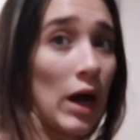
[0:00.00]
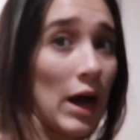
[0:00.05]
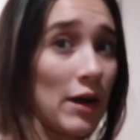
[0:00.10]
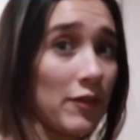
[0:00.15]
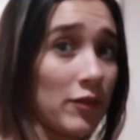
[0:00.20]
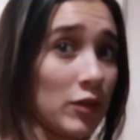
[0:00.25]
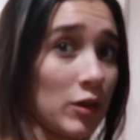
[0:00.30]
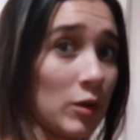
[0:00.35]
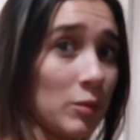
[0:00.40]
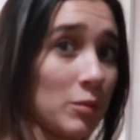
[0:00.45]
We'll
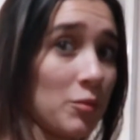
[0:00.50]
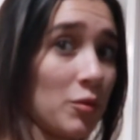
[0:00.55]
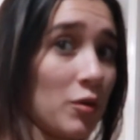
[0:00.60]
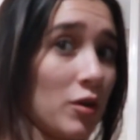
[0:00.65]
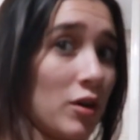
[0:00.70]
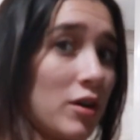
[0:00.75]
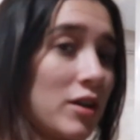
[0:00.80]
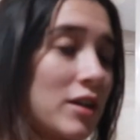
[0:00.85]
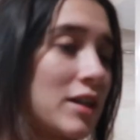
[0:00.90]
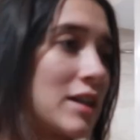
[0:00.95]
have a little
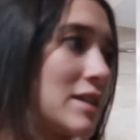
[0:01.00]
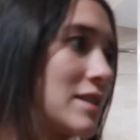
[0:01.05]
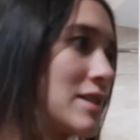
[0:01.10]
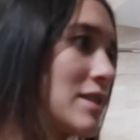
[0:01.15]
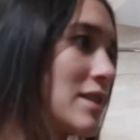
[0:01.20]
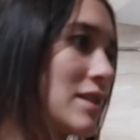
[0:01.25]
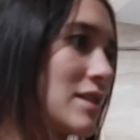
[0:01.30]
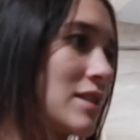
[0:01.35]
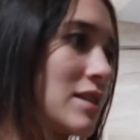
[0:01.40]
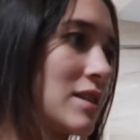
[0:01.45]
more
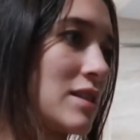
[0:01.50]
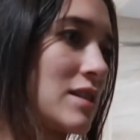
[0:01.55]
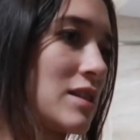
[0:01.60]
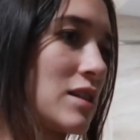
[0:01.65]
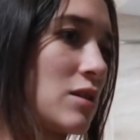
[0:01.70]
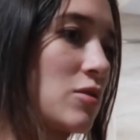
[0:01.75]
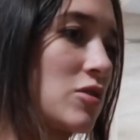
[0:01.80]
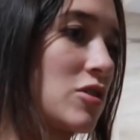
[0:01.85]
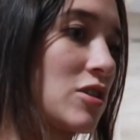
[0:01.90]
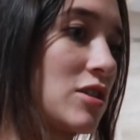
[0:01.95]

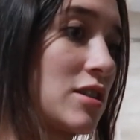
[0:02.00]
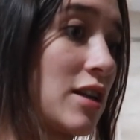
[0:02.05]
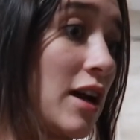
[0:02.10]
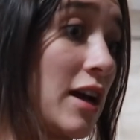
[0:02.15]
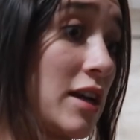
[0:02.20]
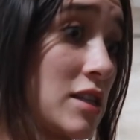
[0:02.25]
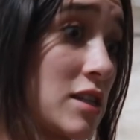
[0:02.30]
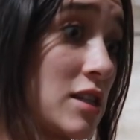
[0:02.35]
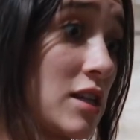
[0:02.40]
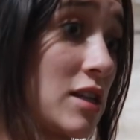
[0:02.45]
consistency, which is
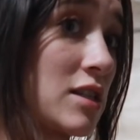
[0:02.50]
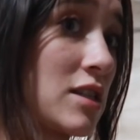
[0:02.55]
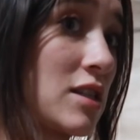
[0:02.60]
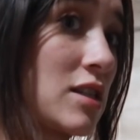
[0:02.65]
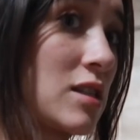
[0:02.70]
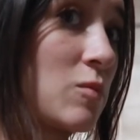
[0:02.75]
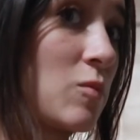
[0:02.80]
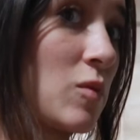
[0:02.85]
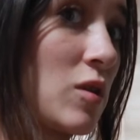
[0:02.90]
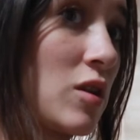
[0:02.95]
nice because
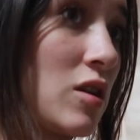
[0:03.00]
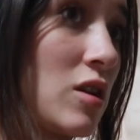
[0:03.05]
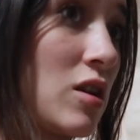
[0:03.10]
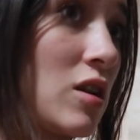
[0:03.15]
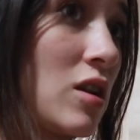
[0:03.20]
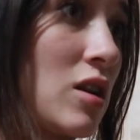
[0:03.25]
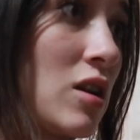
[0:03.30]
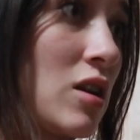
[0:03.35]
it's been